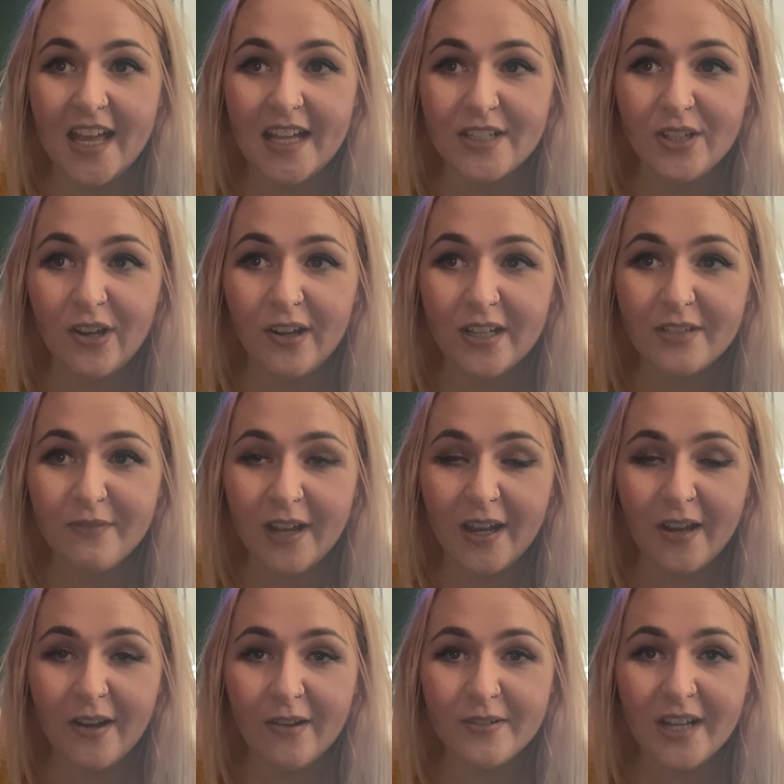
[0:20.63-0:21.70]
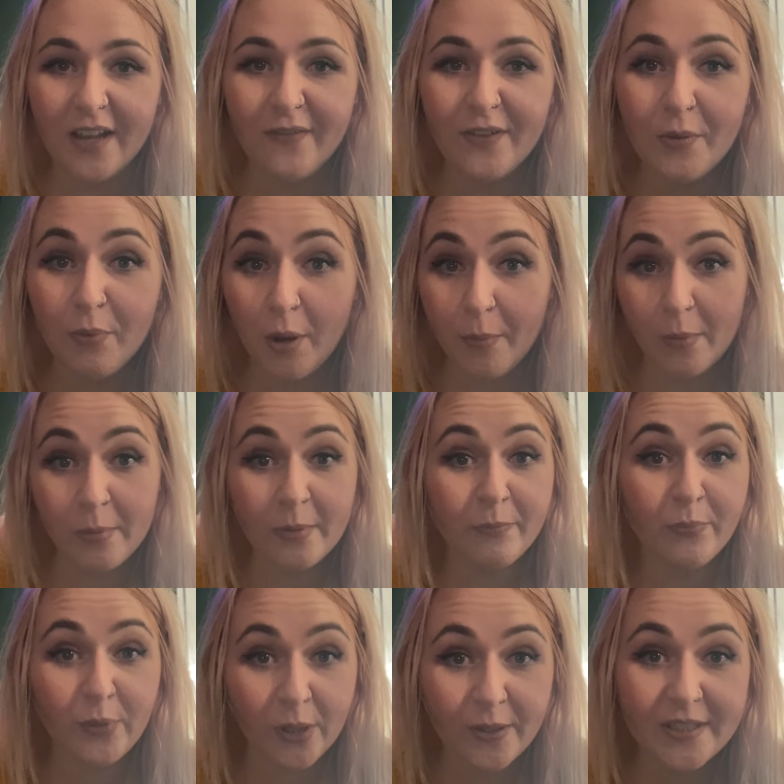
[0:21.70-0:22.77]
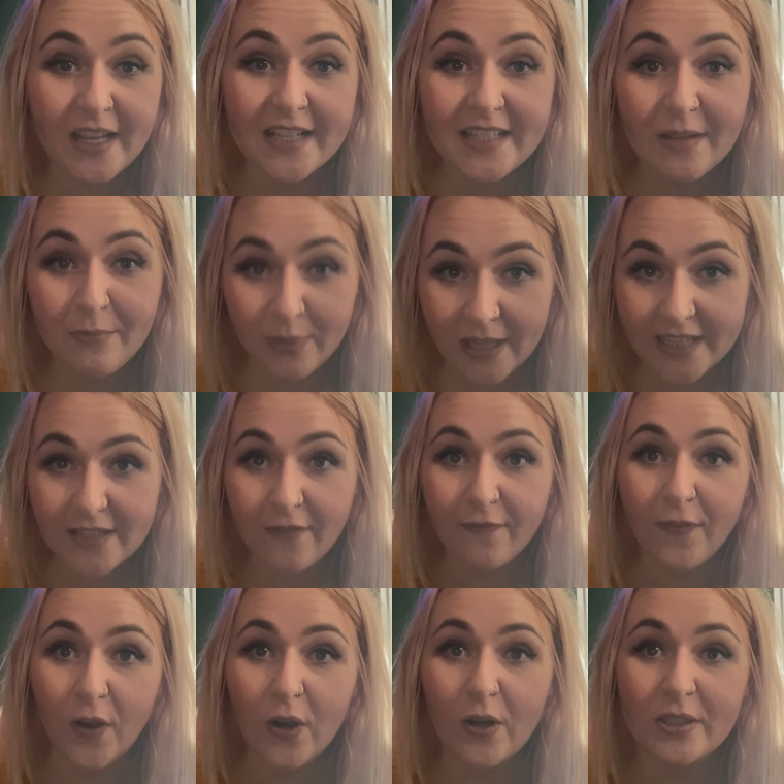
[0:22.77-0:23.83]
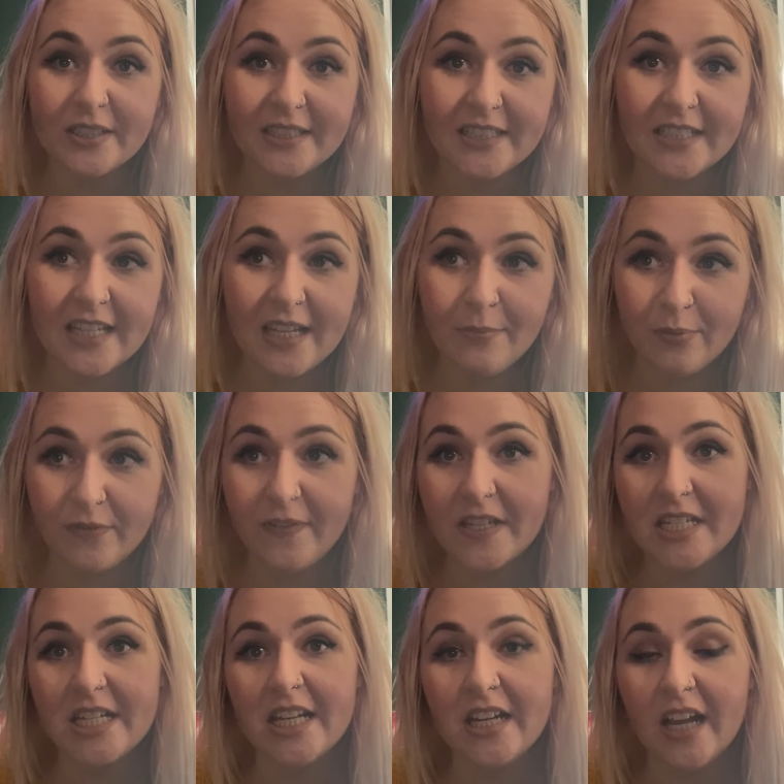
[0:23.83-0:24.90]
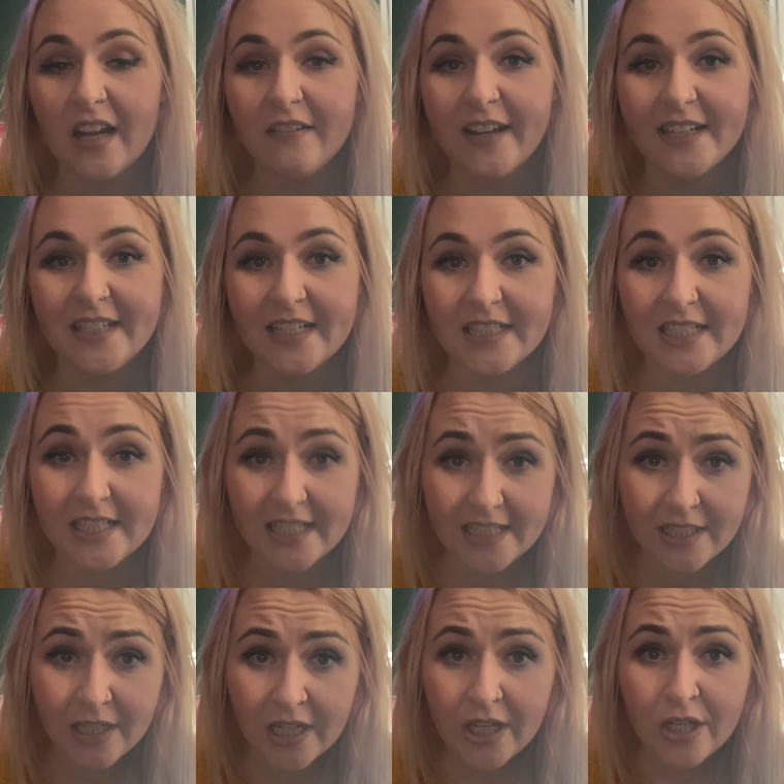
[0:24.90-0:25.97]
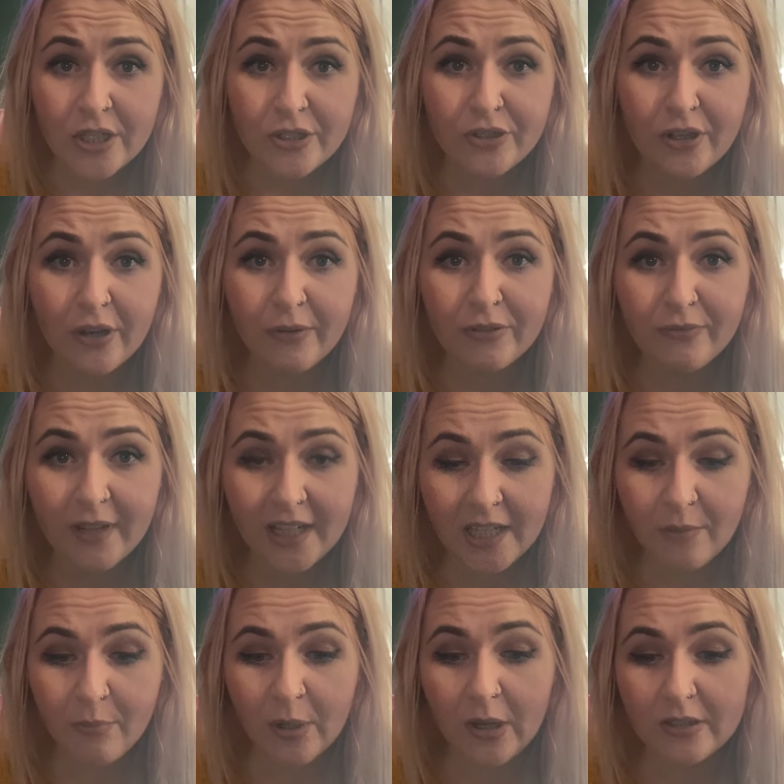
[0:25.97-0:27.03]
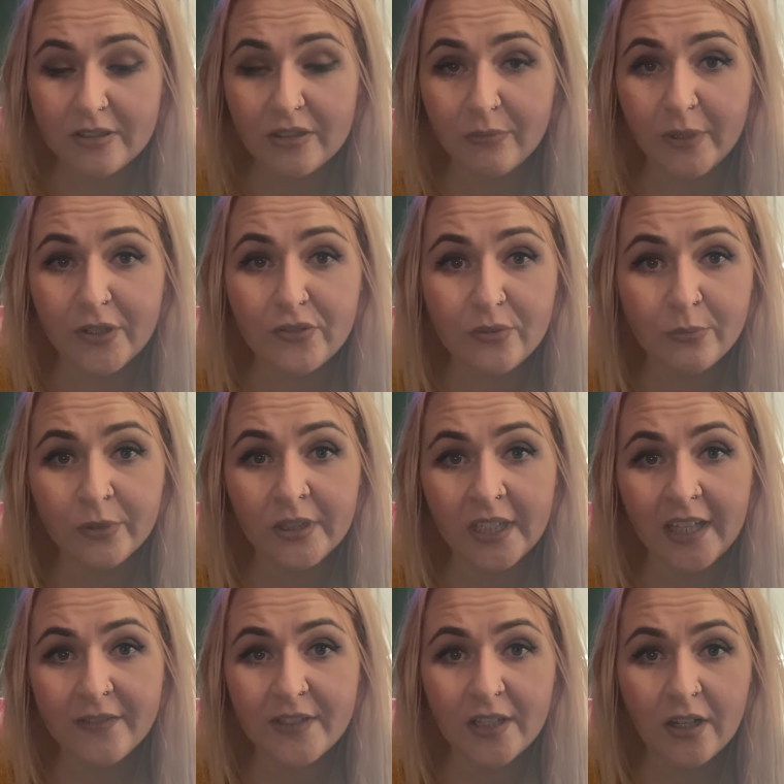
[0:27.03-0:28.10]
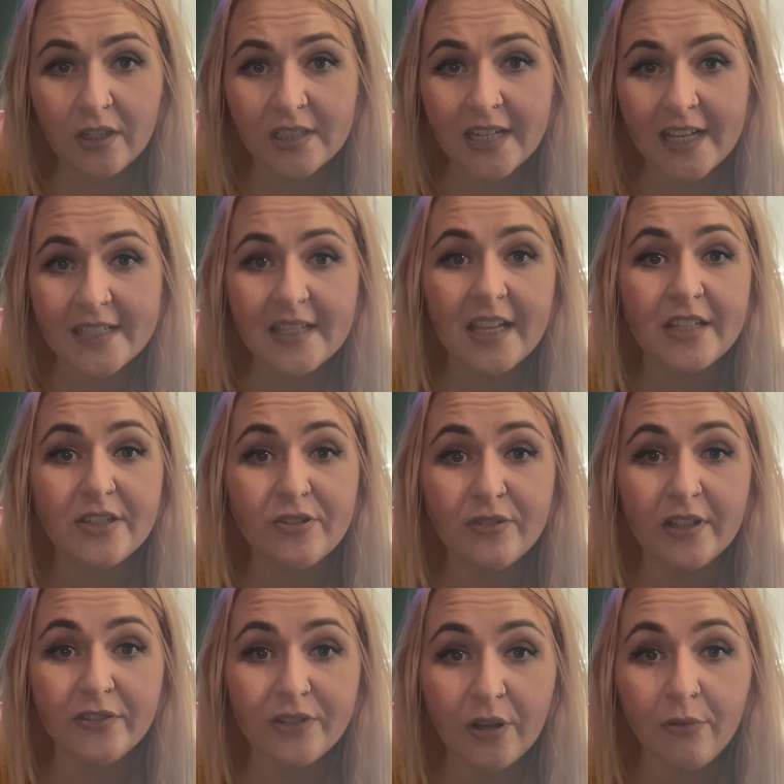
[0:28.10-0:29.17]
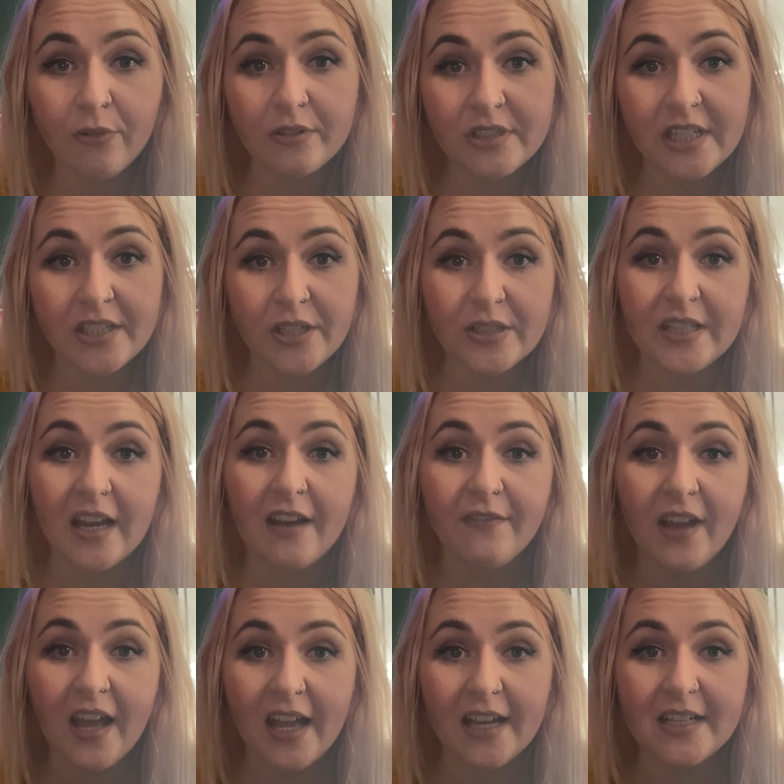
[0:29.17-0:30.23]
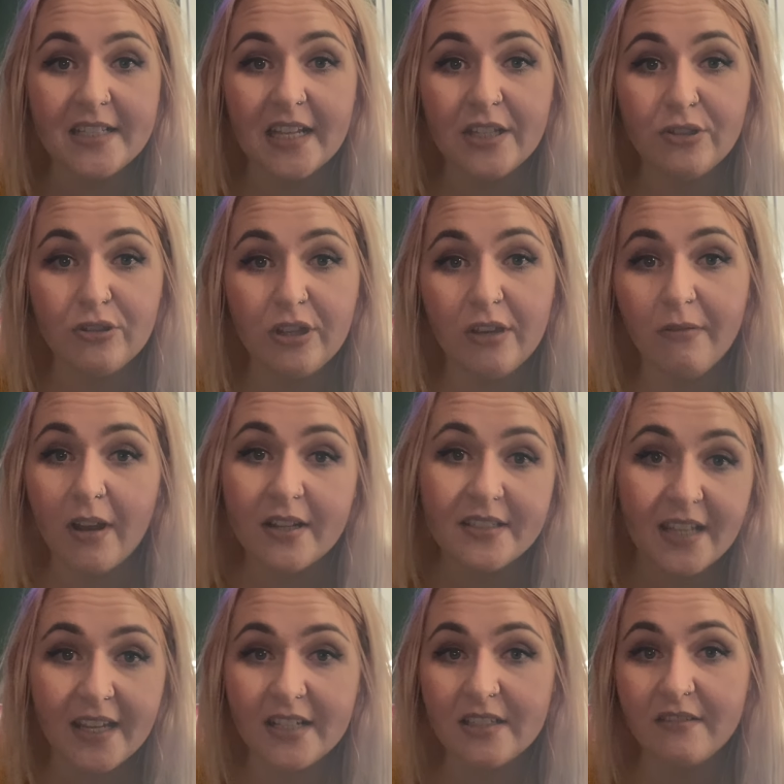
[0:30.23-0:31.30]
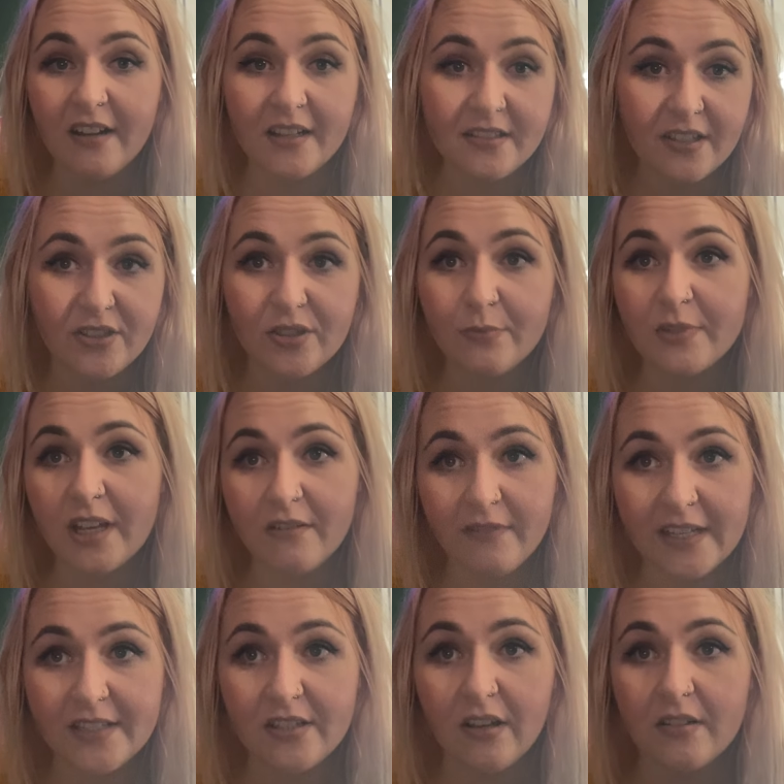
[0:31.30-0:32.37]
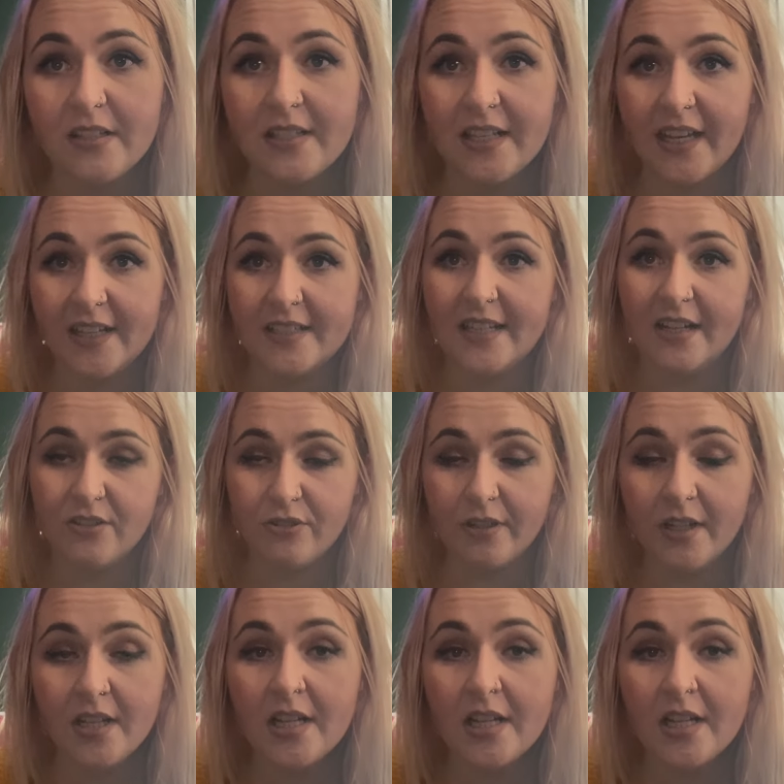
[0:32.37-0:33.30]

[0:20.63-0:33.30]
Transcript: talking around having a proper process in place for deprovisioning our identities. So it's really important that when someone leaves the organisation, they don't continue to have access to our data, our systems, our resources, etc.